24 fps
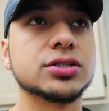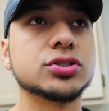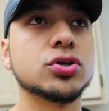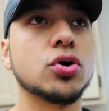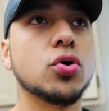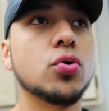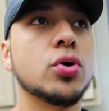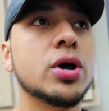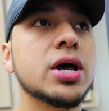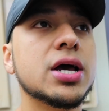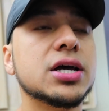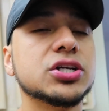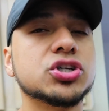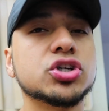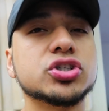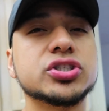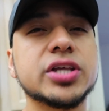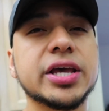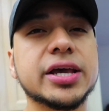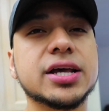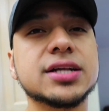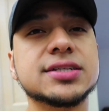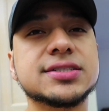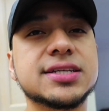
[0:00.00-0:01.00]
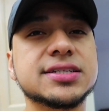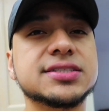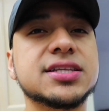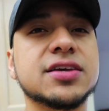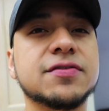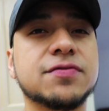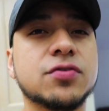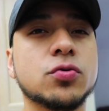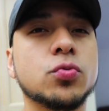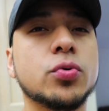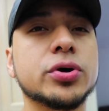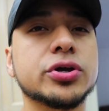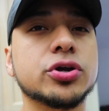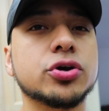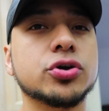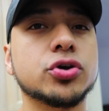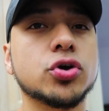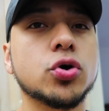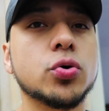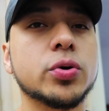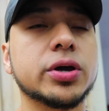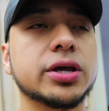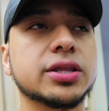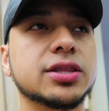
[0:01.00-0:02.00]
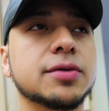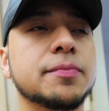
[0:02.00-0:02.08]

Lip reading: So just stay consistent for what you're doing.